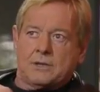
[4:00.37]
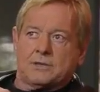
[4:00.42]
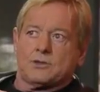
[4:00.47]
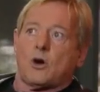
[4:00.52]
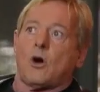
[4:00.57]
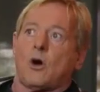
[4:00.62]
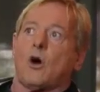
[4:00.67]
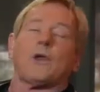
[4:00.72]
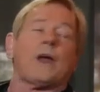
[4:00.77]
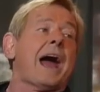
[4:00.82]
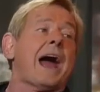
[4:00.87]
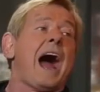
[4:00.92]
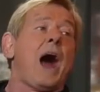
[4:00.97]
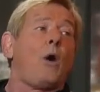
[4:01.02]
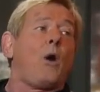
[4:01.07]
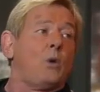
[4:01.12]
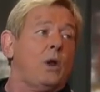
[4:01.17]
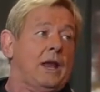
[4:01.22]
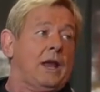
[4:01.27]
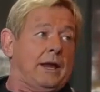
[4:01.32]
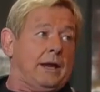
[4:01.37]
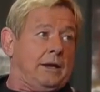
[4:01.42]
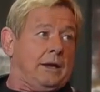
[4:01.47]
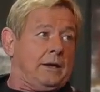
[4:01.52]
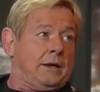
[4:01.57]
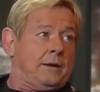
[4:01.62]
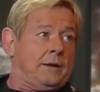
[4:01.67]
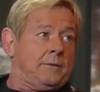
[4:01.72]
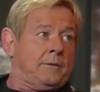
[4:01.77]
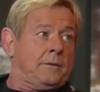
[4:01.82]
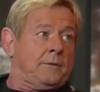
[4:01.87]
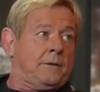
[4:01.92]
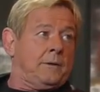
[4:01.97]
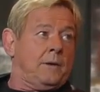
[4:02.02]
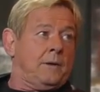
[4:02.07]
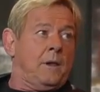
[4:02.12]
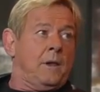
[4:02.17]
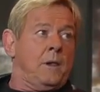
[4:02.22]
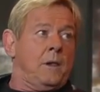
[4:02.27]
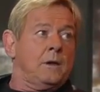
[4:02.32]
It's called Howley.
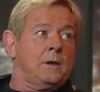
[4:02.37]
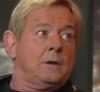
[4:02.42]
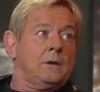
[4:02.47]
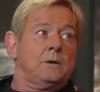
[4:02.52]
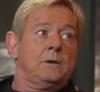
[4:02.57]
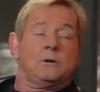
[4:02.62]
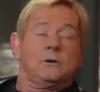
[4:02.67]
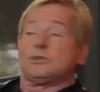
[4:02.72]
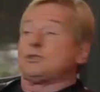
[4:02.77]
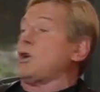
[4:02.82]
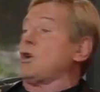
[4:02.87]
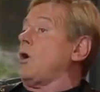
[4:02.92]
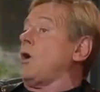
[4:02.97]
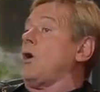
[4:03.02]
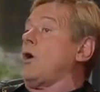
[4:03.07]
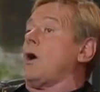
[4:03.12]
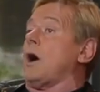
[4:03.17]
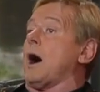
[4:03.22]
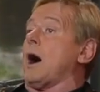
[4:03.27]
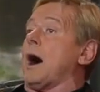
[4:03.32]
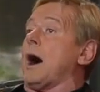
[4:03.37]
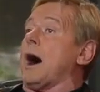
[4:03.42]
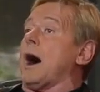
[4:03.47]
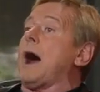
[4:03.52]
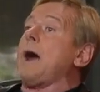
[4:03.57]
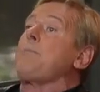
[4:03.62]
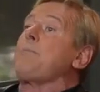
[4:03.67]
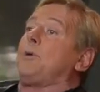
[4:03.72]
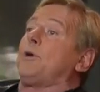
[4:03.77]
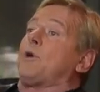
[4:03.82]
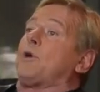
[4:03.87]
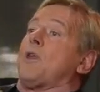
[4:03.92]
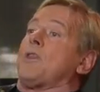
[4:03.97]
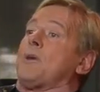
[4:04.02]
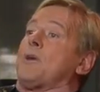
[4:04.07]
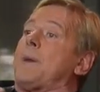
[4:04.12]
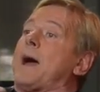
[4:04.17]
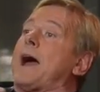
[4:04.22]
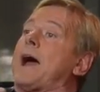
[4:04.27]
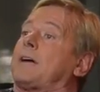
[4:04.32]
So I put on
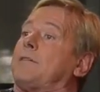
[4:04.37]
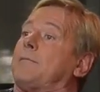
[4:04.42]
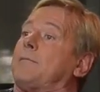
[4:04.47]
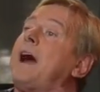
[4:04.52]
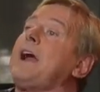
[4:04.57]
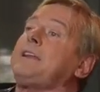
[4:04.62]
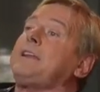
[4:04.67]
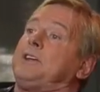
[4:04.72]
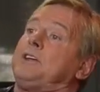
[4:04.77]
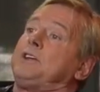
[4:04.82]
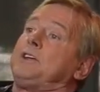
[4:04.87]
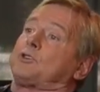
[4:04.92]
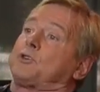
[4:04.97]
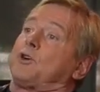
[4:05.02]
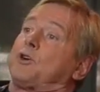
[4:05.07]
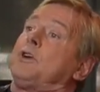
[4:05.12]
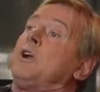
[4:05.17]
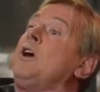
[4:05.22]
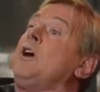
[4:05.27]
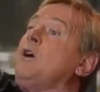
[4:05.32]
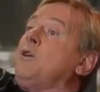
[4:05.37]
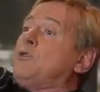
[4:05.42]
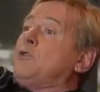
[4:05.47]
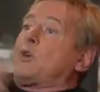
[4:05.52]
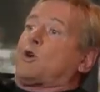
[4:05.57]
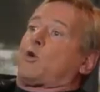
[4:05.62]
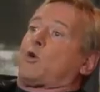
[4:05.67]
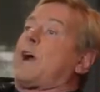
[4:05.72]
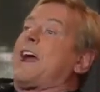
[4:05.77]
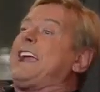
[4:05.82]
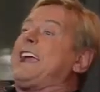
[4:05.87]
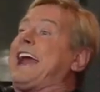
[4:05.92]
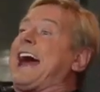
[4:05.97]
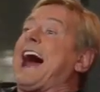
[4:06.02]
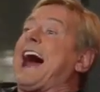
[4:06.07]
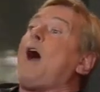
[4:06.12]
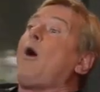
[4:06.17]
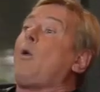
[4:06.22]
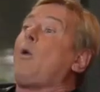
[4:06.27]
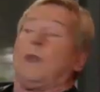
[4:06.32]
the back of my T-shirt, the Great
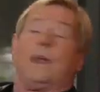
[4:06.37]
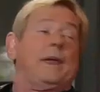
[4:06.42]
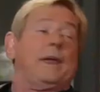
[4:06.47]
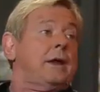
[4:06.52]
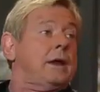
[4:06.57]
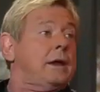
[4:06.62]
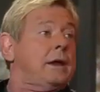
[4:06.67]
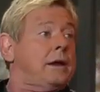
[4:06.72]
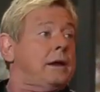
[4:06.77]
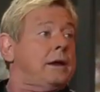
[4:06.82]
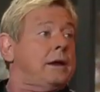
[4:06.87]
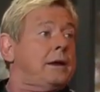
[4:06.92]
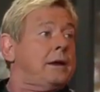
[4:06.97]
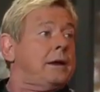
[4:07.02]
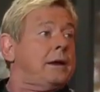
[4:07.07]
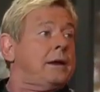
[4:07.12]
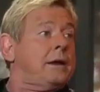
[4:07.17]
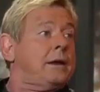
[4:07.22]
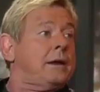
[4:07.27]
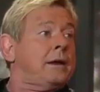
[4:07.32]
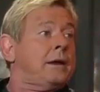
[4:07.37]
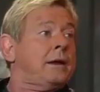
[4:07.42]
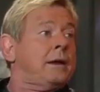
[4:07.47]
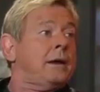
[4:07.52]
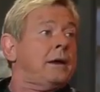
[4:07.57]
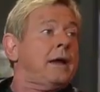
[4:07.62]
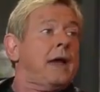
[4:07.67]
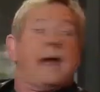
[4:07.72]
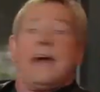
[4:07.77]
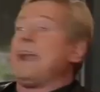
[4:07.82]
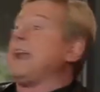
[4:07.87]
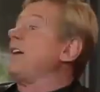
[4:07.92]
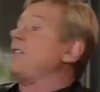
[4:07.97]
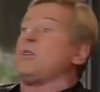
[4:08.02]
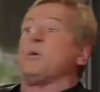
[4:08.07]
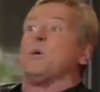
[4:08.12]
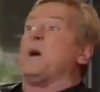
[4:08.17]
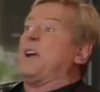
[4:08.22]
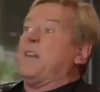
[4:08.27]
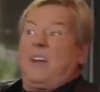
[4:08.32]
Howley. And
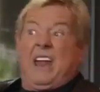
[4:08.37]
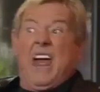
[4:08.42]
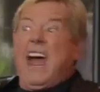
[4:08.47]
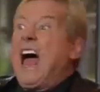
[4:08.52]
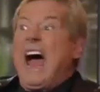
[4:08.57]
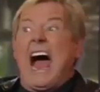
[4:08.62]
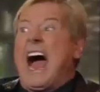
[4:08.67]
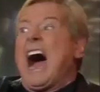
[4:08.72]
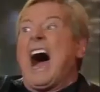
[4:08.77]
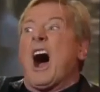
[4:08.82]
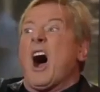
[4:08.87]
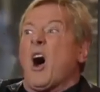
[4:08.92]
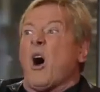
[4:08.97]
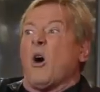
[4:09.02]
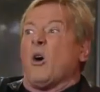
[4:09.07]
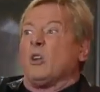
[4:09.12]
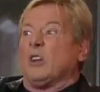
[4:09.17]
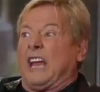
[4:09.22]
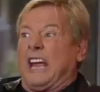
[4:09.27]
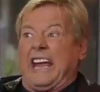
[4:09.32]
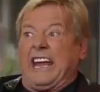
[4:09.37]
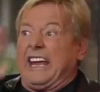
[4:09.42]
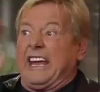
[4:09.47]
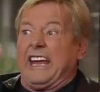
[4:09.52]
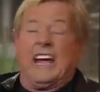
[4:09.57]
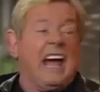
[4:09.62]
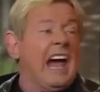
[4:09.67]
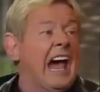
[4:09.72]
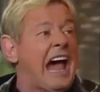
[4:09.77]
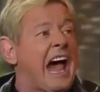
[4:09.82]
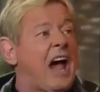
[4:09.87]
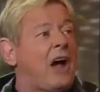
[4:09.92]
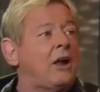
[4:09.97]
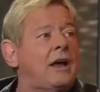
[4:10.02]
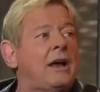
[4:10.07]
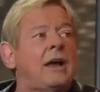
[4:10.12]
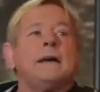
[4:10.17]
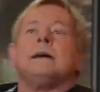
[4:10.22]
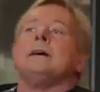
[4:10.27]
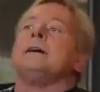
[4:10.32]
everyone, Howley!
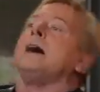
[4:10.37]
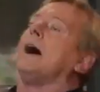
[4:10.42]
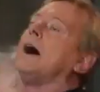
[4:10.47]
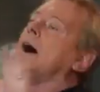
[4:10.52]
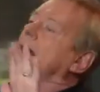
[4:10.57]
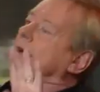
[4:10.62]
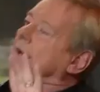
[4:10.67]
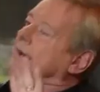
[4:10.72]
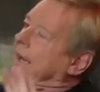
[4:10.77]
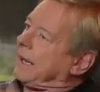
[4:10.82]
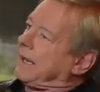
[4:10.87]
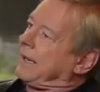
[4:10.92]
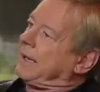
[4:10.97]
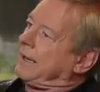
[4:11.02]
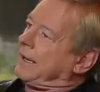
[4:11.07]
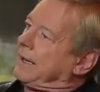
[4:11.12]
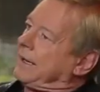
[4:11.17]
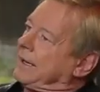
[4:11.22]
Okay.